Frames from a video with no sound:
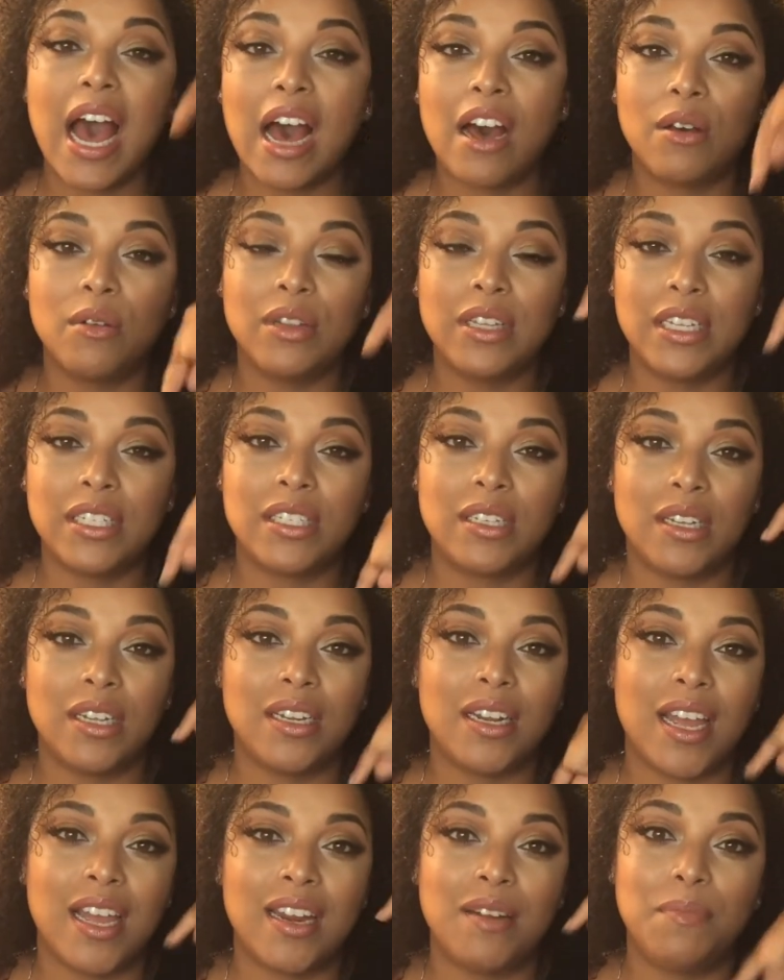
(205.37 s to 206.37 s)
I'll list
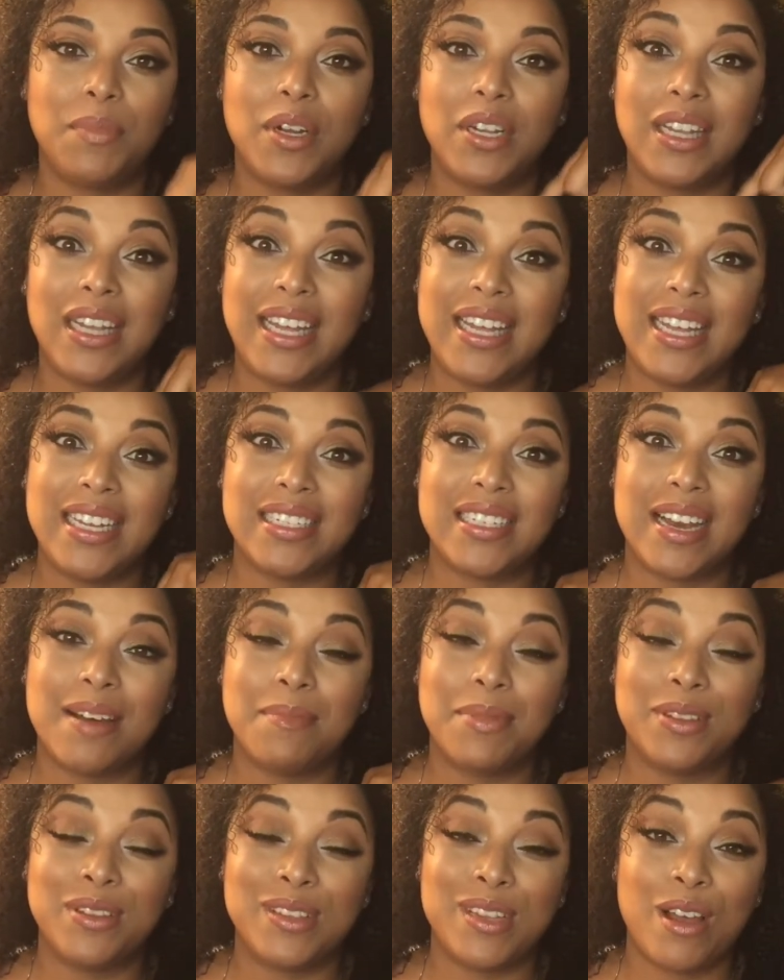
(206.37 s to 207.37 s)
it and put link it
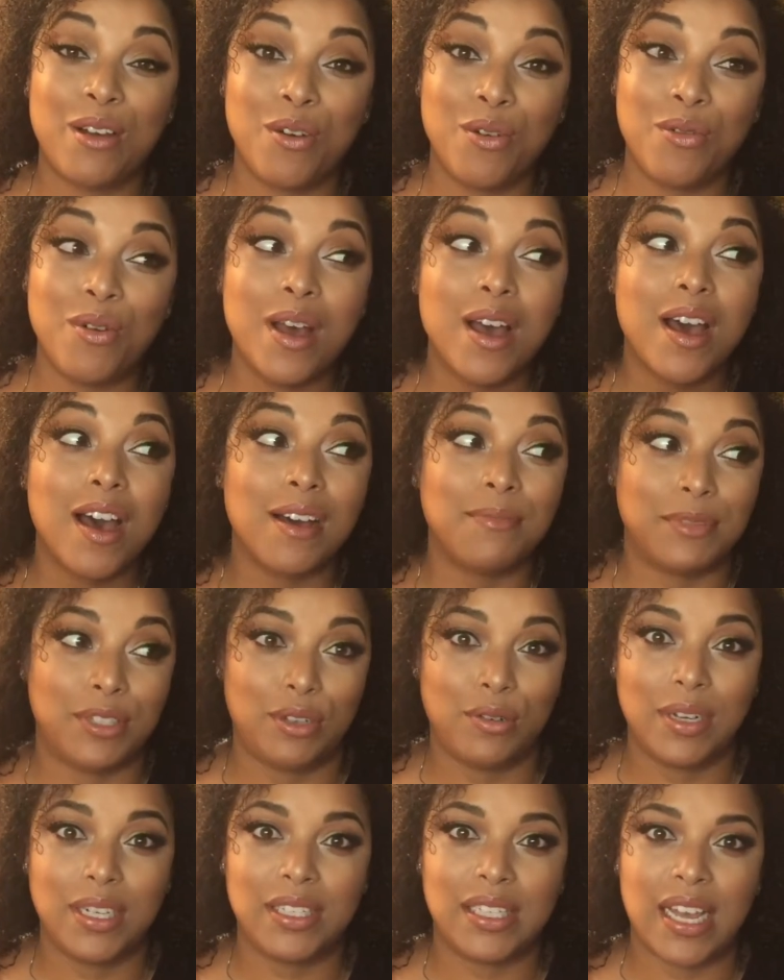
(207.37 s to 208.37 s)
down below. I'm
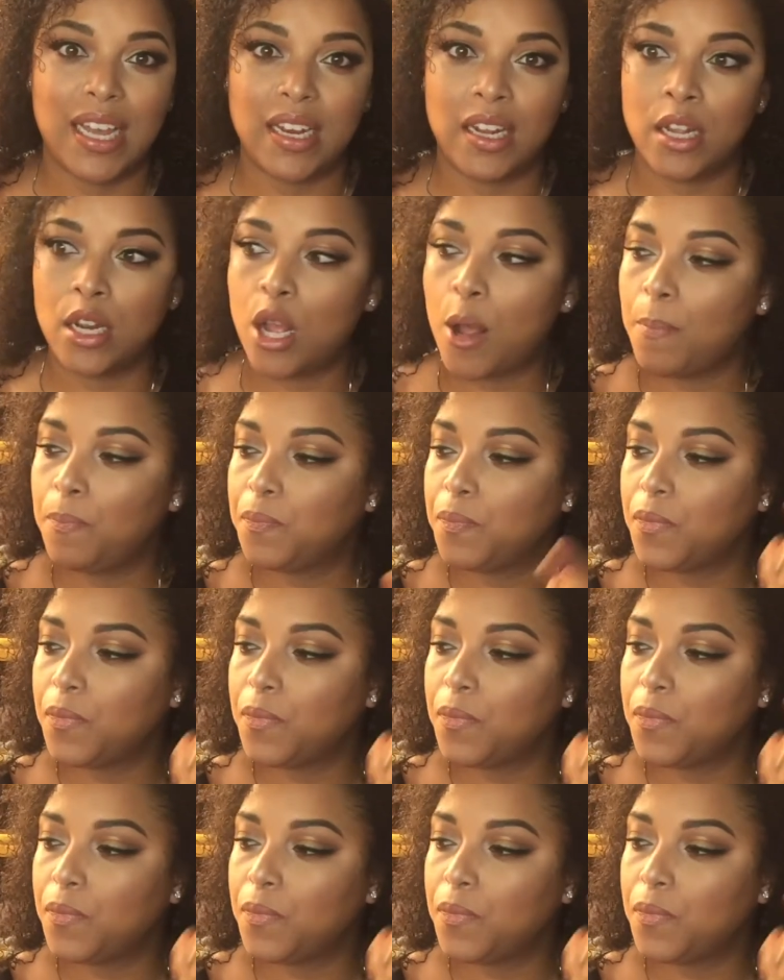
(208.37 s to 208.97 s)
so excited.